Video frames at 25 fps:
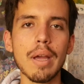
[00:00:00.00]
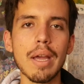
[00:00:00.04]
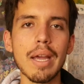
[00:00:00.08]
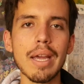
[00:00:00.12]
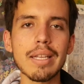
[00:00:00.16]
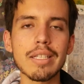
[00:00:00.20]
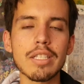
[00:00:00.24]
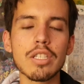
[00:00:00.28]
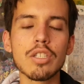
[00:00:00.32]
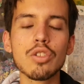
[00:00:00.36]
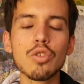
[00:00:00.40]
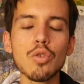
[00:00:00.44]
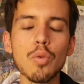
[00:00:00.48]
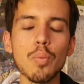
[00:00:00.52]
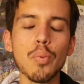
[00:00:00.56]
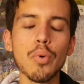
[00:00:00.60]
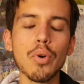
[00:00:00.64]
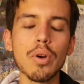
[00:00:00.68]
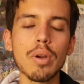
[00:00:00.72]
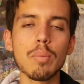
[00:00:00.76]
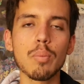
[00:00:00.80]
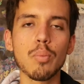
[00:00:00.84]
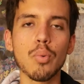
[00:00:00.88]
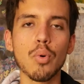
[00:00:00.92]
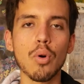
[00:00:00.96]
It's
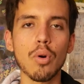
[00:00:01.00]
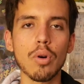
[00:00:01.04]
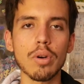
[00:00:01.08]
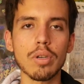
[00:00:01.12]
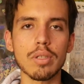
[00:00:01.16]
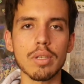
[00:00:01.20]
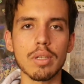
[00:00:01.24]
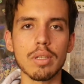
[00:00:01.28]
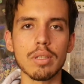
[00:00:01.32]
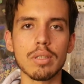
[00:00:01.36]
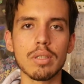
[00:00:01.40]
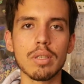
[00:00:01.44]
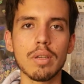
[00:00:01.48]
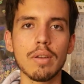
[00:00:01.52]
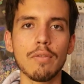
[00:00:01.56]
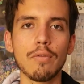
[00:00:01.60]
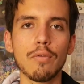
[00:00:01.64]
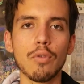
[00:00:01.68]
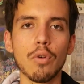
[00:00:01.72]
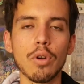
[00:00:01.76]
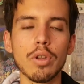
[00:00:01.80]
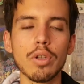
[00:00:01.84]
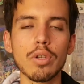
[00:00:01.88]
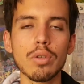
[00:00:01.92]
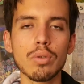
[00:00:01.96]
super important
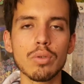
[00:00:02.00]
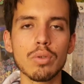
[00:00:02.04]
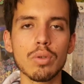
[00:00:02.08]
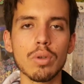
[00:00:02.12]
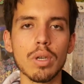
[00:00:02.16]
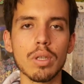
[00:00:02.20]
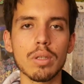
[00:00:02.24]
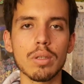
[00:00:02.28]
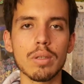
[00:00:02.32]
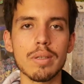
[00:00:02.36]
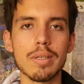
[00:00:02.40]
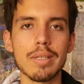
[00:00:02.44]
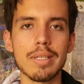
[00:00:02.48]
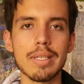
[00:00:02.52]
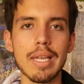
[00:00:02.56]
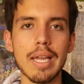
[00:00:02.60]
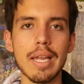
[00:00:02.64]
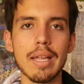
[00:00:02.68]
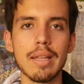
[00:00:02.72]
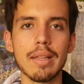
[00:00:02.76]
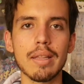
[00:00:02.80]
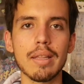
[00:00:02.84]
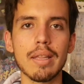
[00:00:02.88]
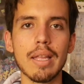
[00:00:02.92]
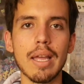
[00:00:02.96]
for you to
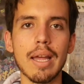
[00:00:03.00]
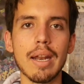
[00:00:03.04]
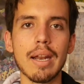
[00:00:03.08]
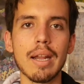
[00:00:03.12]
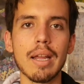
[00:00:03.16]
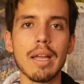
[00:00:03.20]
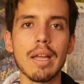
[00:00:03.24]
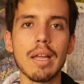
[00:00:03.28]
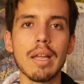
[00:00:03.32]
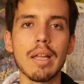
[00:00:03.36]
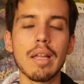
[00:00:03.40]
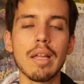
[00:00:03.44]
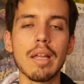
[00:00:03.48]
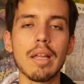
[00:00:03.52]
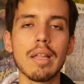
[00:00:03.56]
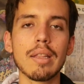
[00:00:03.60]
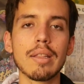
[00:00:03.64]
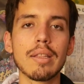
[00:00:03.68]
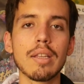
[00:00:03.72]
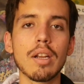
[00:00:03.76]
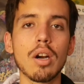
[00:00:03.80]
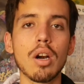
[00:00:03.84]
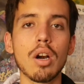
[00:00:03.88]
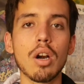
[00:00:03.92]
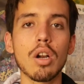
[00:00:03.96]
understand that
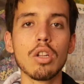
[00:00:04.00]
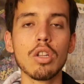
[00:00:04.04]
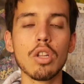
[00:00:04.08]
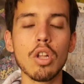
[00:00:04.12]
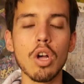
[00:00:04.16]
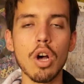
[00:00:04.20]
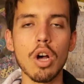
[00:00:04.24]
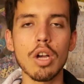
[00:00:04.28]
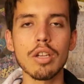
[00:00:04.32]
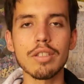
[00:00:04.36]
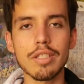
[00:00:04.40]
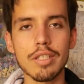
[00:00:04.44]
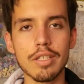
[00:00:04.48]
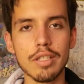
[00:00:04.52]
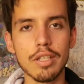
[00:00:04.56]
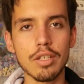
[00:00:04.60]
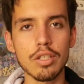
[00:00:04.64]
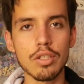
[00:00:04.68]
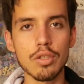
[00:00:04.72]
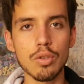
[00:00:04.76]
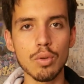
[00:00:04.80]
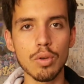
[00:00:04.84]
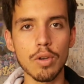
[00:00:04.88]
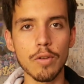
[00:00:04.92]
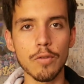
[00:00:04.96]
there are laws in
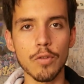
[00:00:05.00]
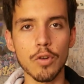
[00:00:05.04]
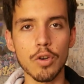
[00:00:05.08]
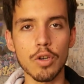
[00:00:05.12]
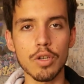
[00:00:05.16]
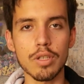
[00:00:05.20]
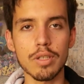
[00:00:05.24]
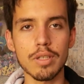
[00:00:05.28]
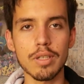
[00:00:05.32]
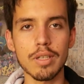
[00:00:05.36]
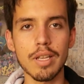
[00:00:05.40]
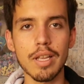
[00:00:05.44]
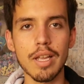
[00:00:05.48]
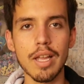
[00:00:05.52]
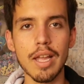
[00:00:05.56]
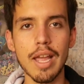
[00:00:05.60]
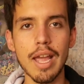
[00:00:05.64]
this universe